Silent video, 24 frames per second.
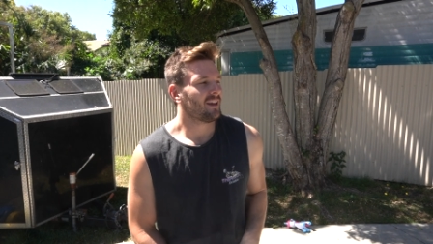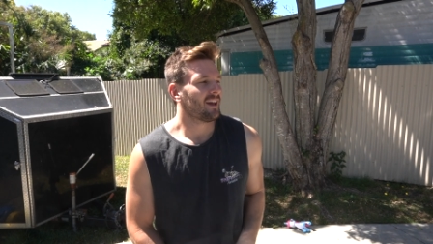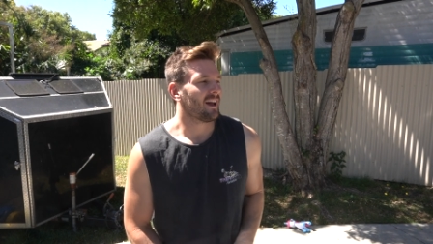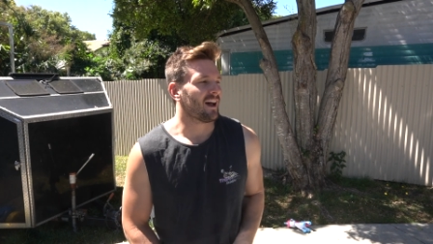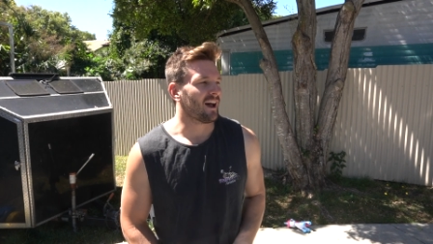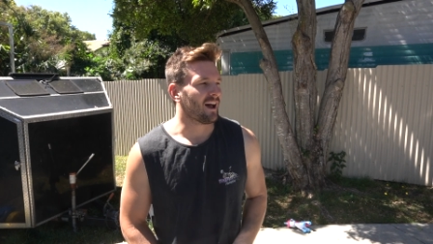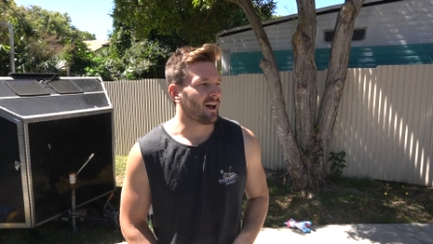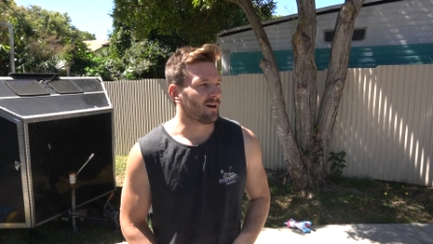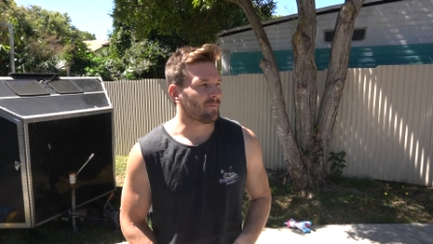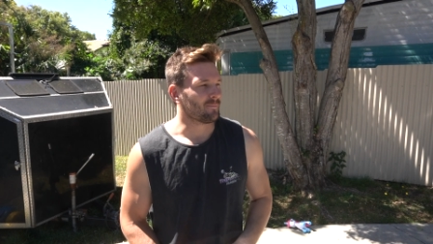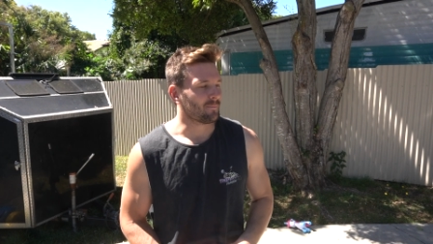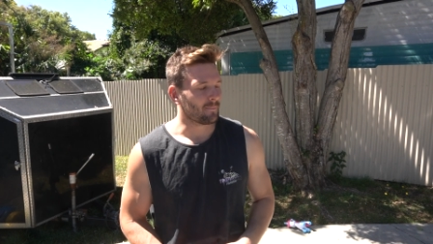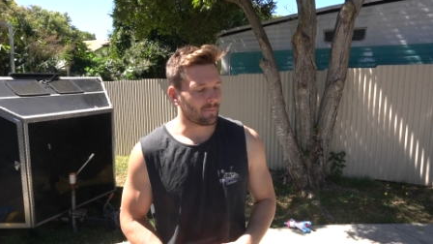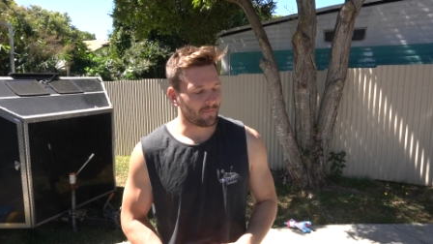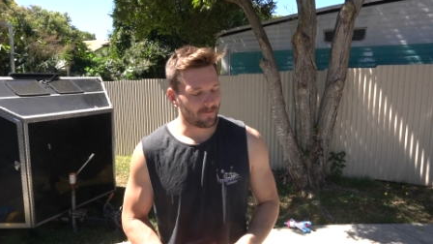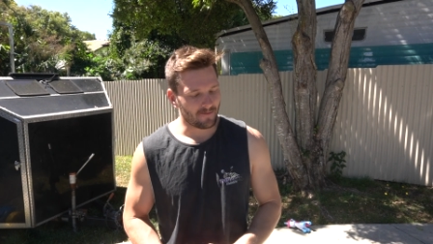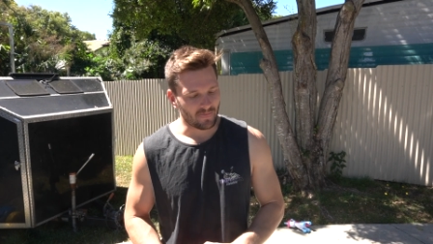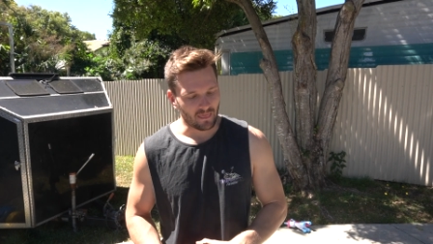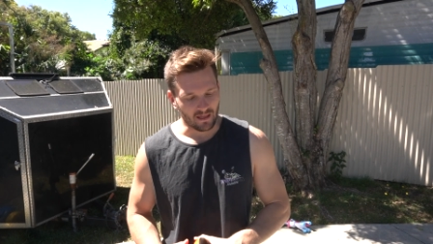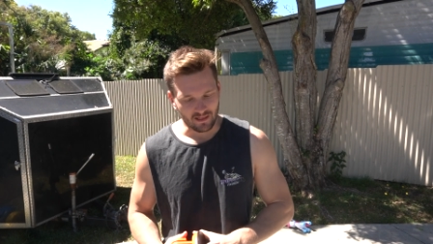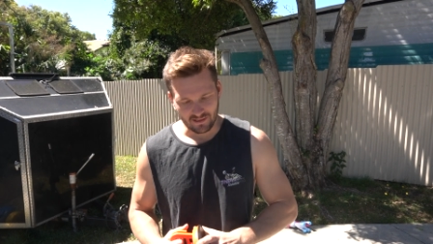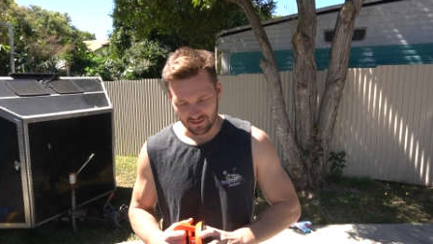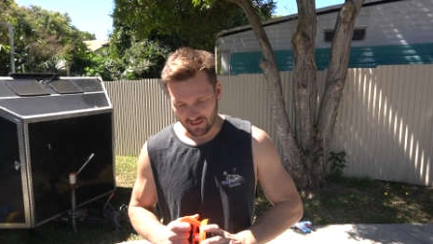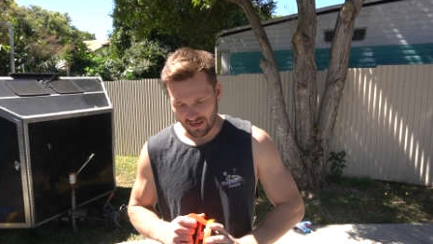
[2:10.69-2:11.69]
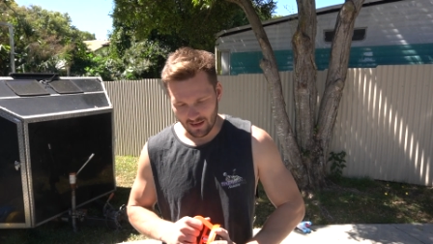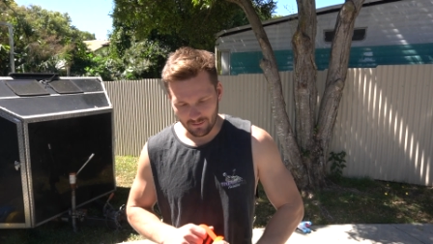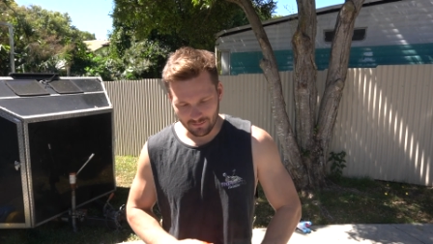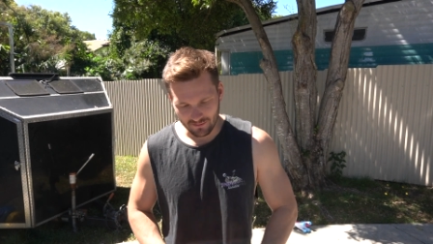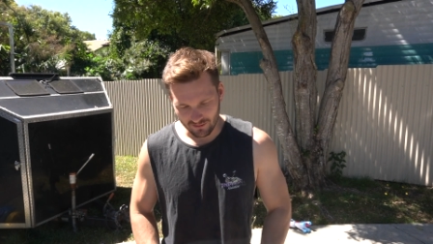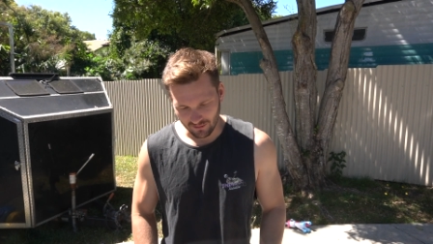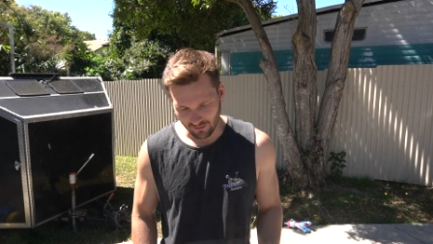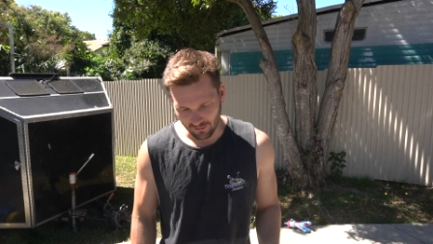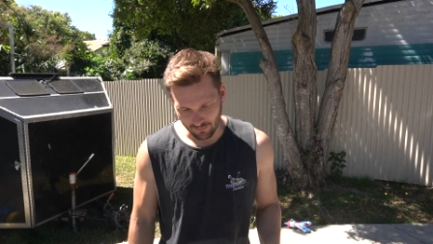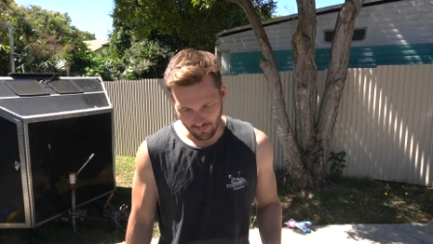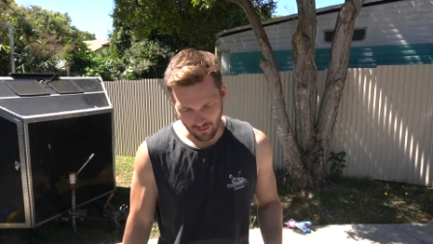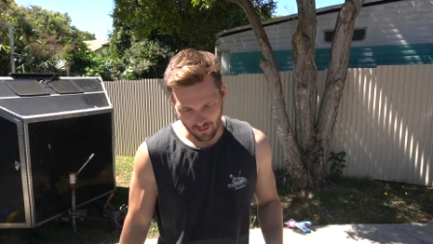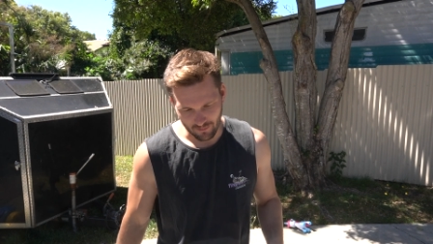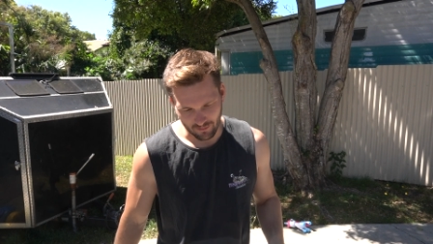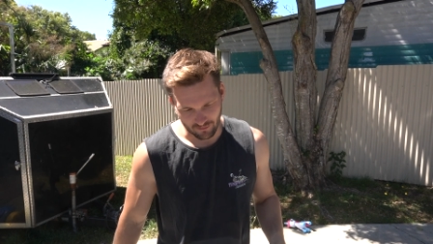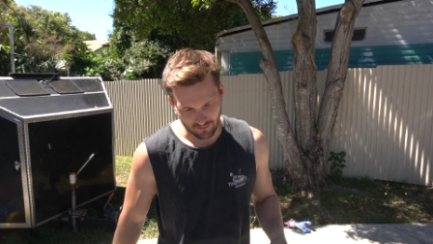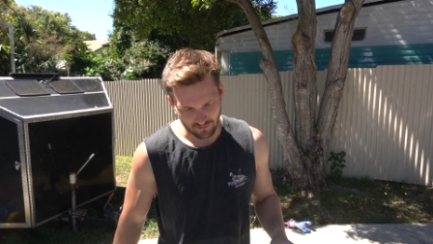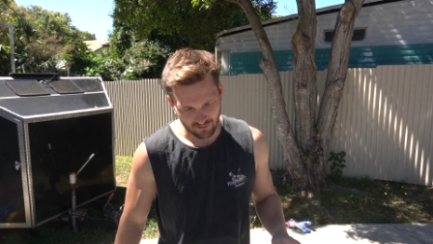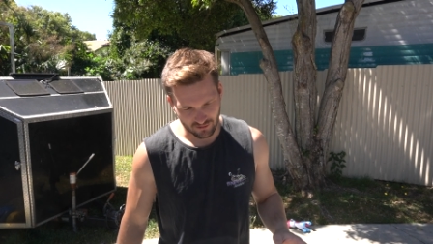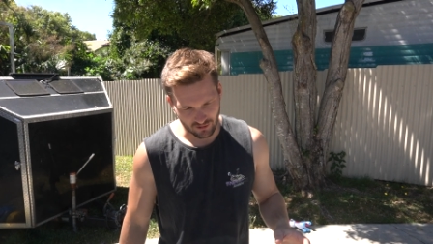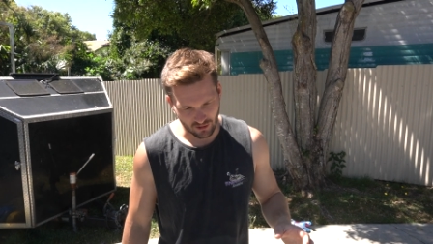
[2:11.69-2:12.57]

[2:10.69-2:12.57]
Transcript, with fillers: Um, it's an absolute weapon.